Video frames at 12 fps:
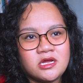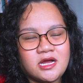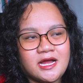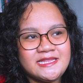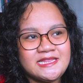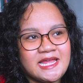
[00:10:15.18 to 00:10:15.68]

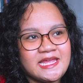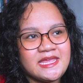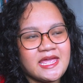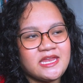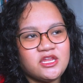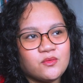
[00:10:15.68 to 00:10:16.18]

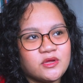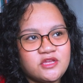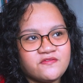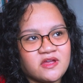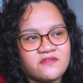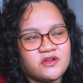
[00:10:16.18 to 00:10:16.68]
unlike anyone
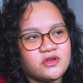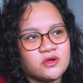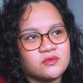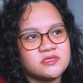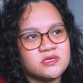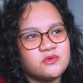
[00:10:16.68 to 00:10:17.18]
you've ever
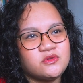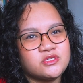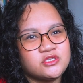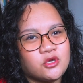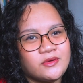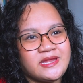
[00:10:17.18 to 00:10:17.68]
known. Someone who's
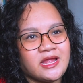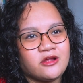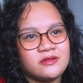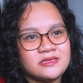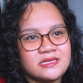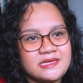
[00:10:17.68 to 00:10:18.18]
so
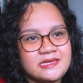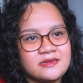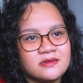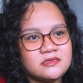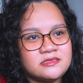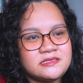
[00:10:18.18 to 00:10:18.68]
inherently
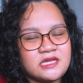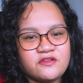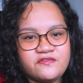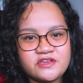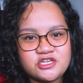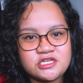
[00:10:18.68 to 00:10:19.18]

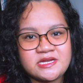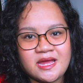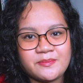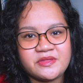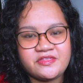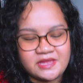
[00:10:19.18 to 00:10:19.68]
selfish and
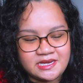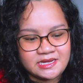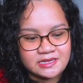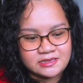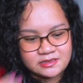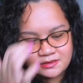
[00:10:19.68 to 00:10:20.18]

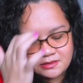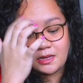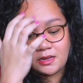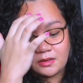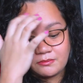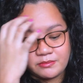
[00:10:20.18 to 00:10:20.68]
apathetic,
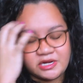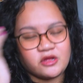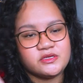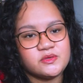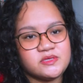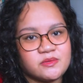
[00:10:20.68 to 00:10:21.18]
but
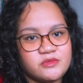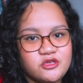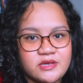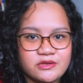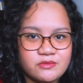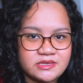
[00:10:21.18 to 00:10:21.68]
also someone you
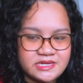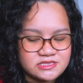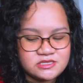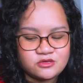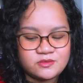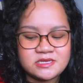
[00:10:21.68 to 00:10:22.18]
can relate
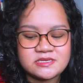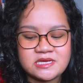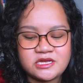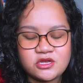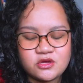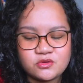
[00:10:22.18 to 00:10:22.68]
to, because
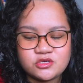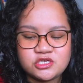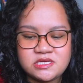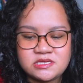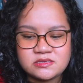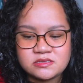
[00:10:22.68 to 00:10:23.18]
I know
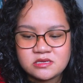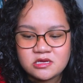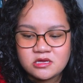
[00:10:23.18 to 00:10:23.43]
she's